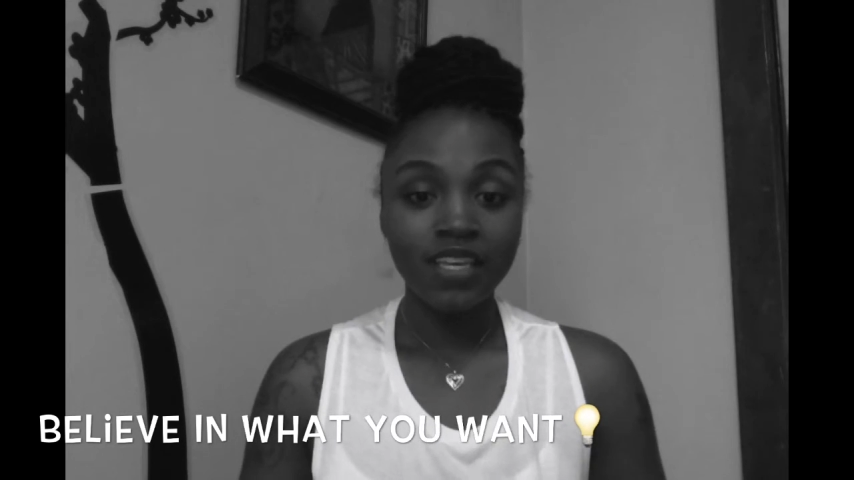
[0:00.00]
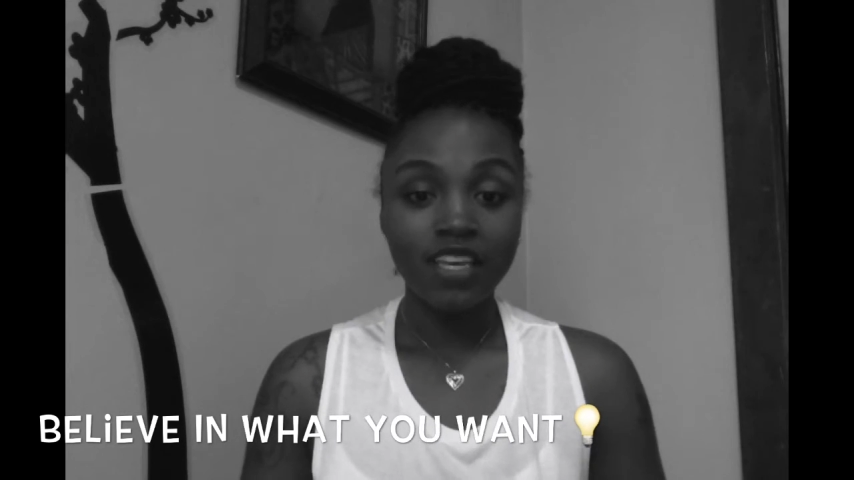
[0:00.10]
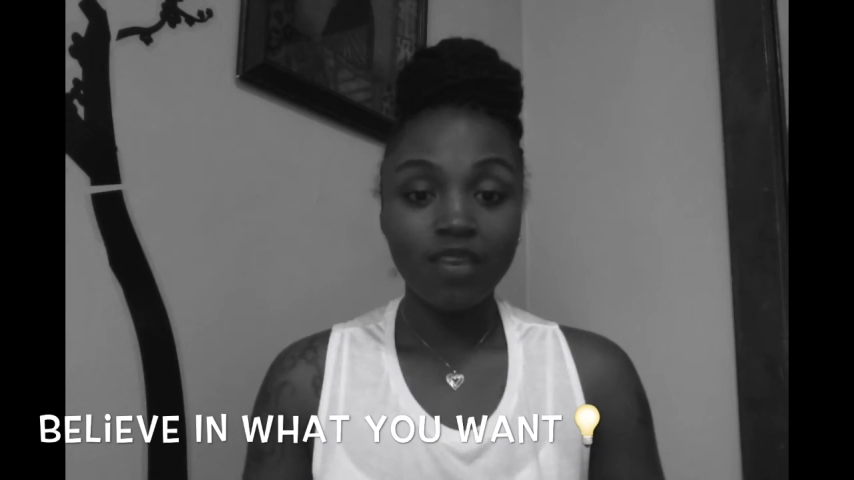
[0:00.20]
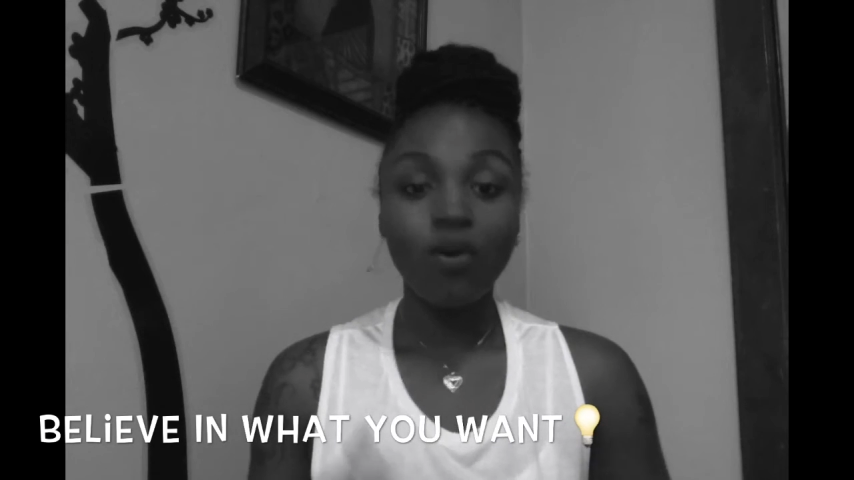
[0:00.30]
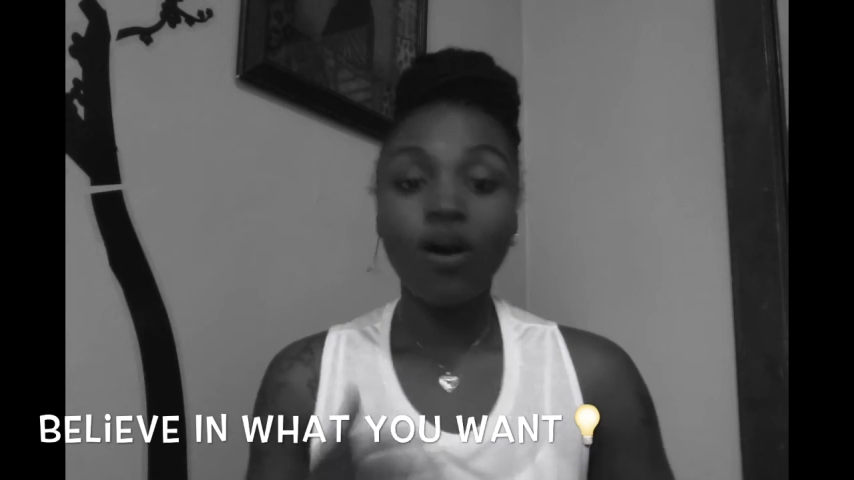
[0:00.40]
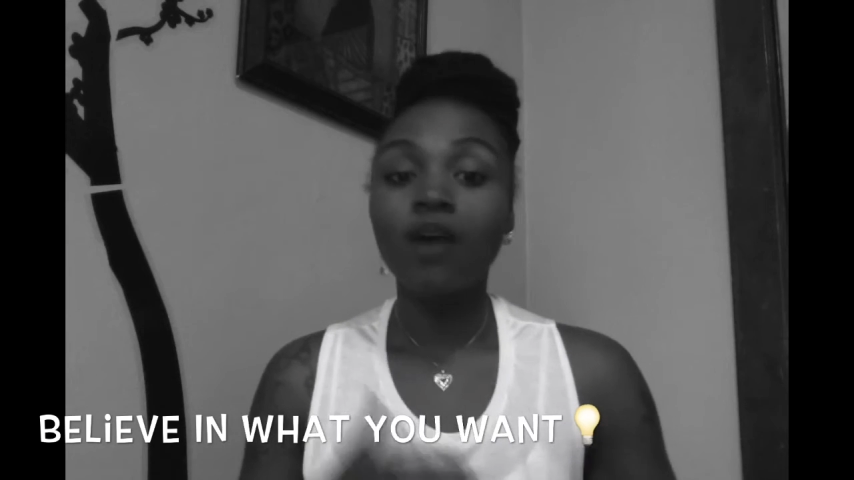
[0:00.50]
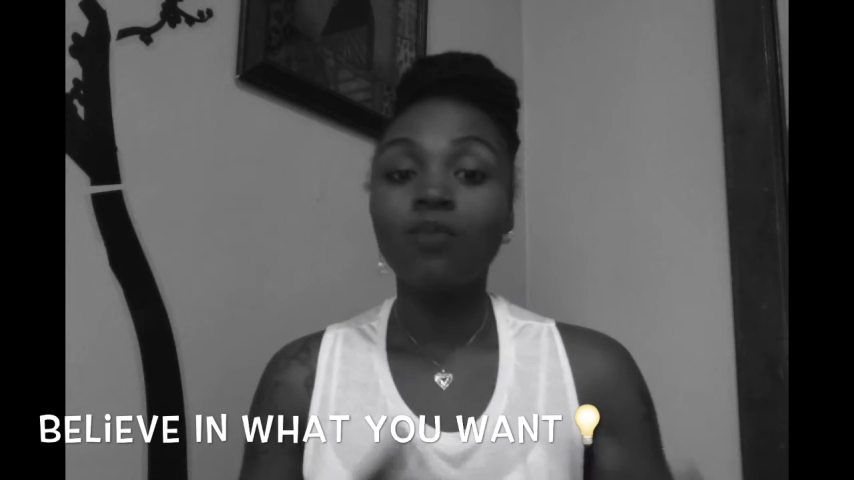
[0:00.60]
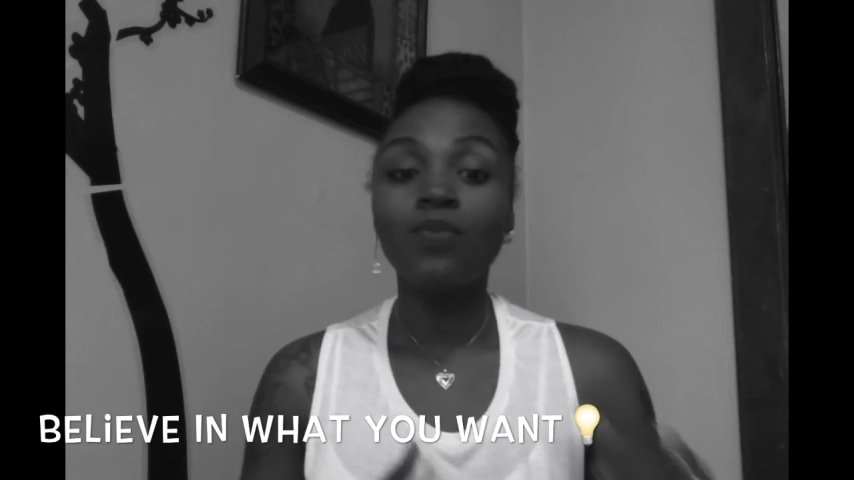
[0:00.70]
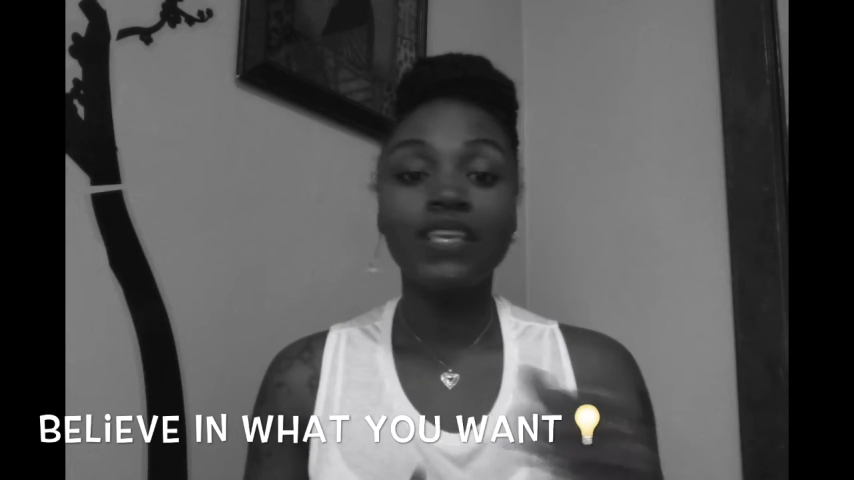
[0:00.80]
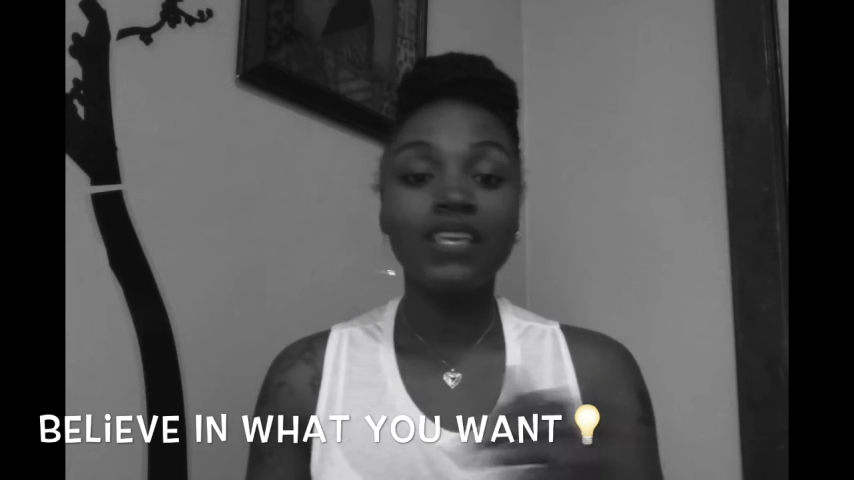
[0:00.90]
it will all
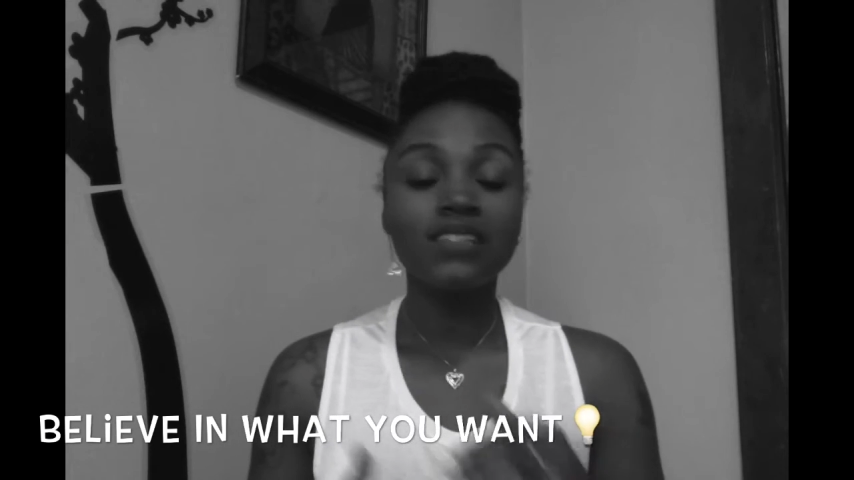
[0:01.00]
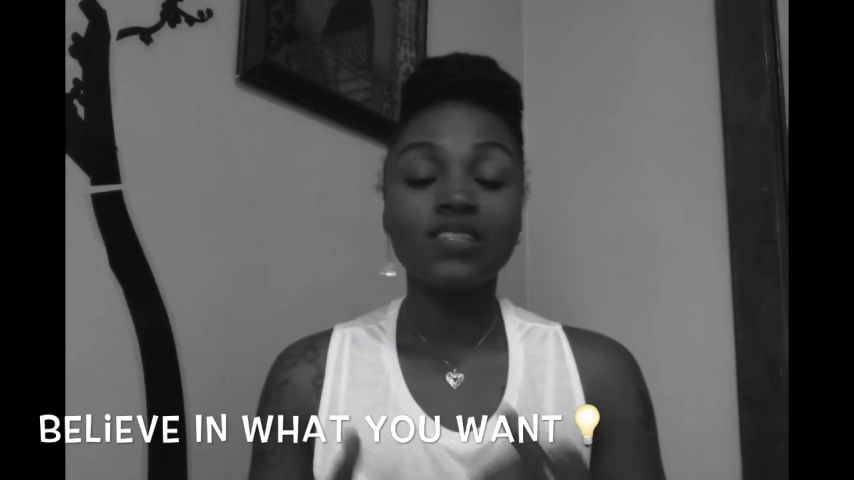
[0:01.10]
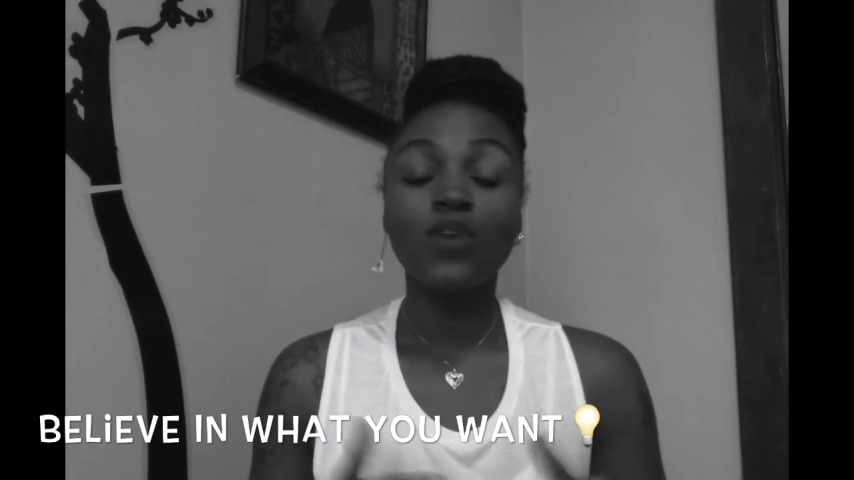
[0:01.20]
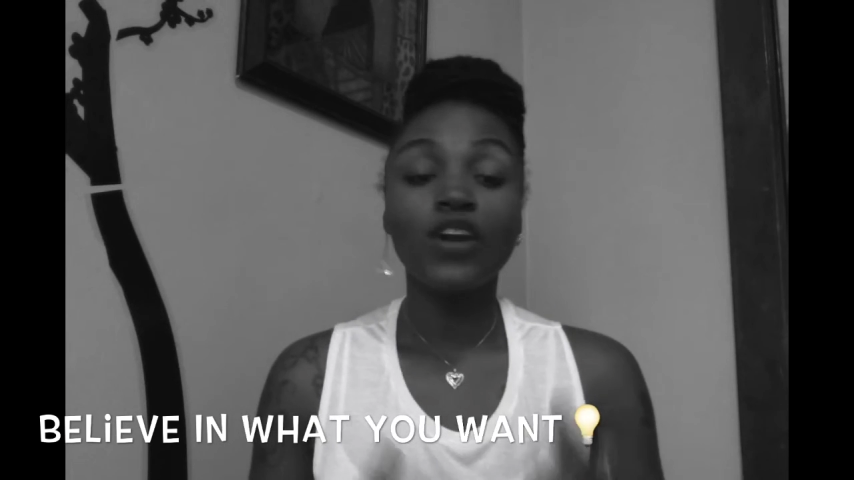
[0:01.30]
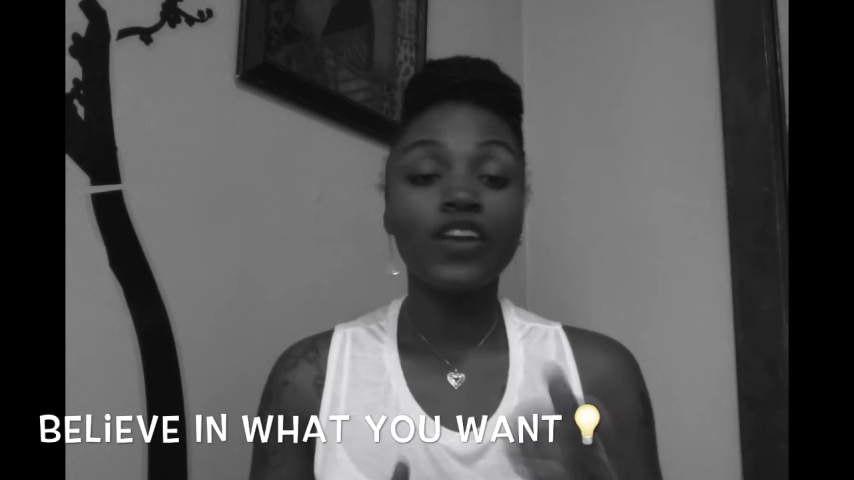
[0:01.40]
begin to work